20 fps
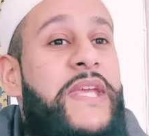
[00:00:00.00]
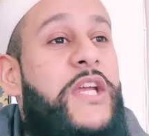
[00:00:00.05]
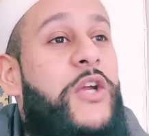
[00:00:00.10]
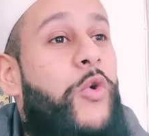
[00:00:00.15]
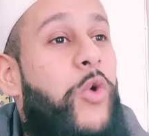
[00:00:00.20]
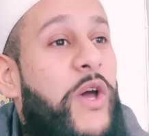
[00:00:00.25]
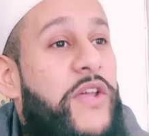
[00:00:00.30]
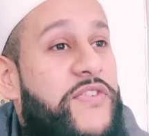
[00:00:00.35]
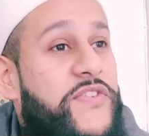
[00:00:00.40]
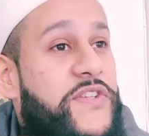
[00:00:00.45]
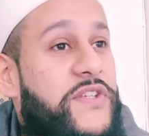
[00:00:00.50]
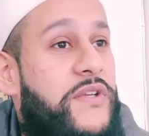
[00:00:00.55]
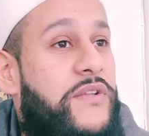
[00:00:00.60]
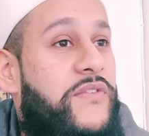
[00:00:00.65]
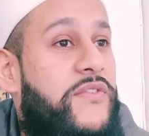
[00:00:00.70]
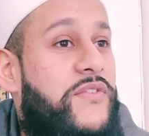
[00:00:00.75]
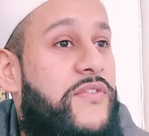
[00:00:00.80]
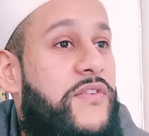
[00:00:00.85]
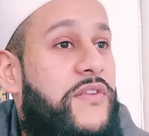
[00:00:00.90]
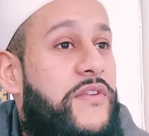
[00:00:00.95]
he
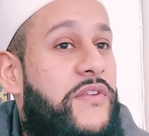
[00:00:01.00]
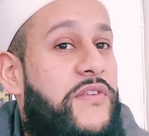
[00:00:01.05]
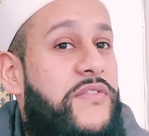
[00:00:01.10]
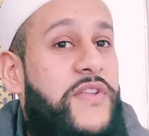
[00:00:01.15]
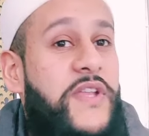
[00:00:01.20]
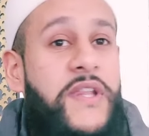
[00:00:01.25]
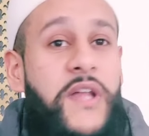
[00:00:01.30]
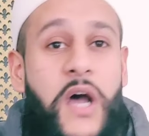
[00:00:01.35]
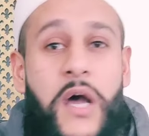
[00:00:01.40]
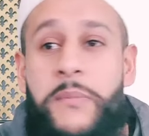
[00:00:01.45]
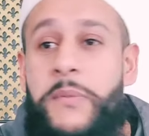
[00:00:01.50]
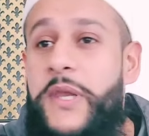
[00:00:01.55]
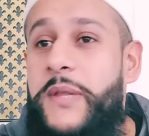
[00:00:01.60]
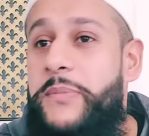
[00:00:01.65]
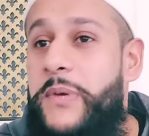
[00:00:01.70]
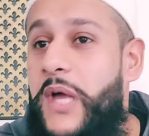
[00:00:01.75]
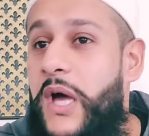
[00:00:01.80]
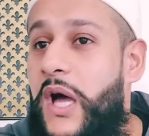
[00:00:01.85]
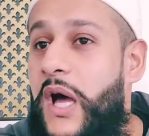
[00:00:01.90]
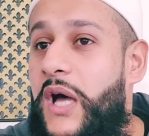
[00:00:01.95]
questions Sayyidina Amr
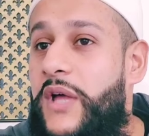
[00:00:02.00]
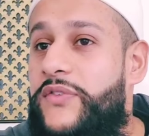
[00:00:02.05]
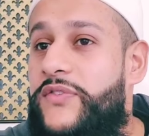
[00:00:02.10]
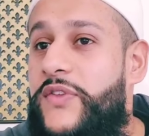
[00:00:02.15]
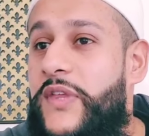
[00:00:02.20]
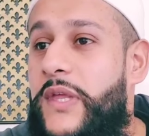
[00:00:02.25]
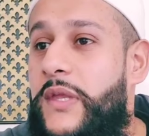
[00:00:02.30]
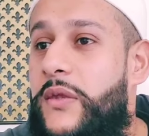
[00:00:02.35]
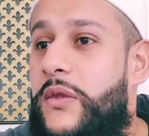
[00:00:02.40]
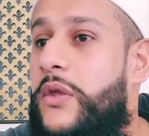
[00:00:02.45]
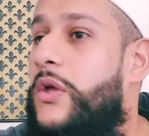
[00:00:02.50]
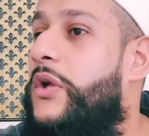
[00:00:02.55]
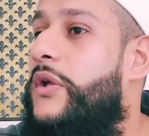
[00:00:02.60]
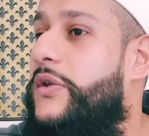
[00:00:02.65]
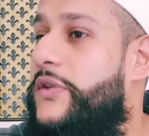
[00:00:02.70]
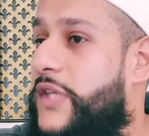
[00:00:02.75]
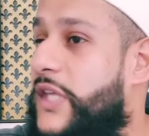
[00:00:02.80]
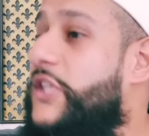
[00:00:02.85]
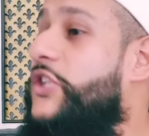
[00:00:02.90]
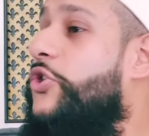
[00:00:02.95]
ibn As, saying,
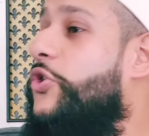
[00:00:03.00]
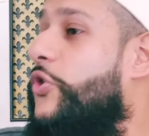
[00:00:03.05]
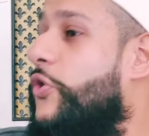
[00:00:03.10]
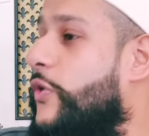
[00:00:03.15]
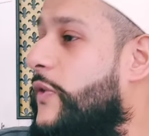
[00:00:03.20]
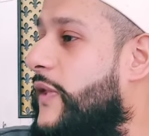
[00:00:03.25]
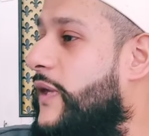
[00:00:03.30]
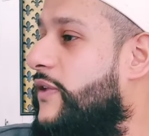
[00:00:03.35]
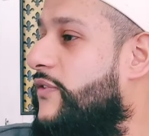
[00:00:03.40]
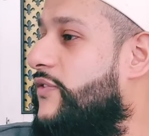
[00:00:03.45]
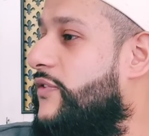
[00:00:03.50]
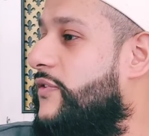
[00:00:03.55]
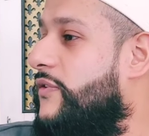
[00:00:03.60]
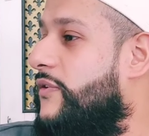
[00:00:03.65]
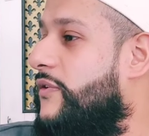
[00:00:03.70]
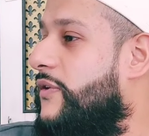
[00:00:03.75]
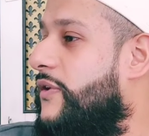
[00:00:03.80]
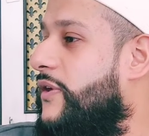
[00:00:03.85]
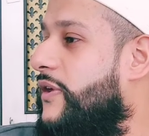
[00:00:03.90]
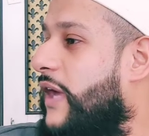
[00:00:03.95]
"Did you do this?"
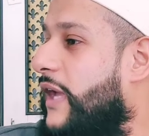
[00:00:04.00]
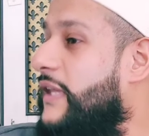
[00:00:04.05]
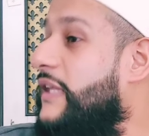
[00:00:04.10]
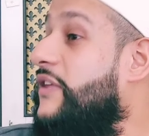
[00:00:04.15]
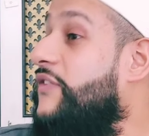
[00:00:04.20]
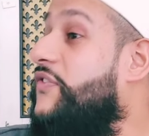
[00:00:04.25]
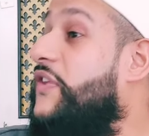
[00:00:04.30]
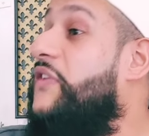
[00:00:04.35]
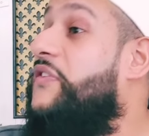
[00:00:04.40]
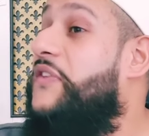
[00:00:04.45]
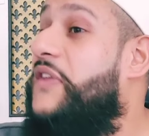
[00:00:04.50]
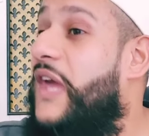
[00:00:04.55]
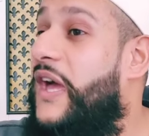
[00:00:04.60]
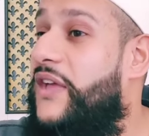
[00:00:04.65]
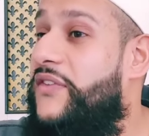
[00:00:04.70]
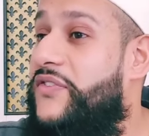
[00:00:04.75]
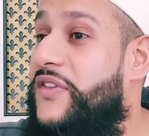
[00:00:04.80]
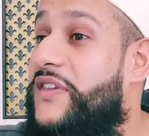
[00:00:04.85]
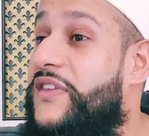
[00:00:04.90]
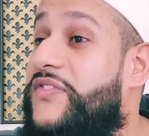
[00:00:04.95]
And he says,
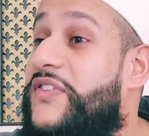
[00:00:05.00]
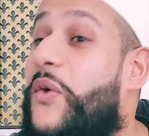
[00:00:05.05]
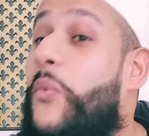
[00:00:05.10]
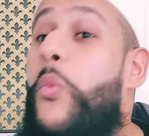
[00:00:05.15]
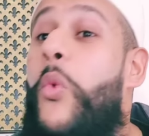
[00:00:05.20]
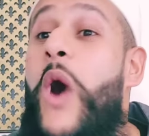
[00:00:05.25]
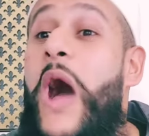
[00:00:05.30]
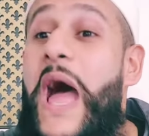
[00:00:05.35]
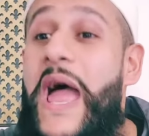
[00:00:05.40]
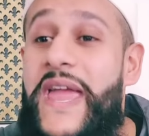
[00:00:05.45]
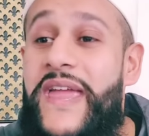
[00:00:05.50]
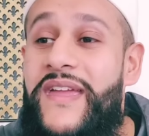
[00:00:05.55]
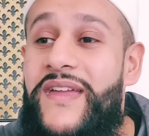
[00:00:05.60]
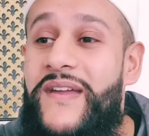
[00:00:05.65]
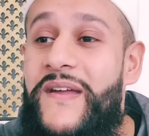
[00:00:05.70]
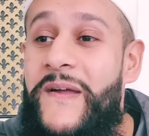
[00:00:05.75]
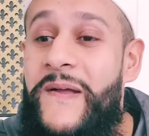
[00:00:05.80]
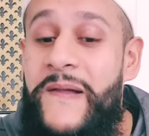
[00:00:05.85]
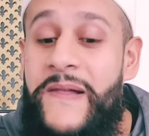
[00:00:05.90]
yes. And he said, why?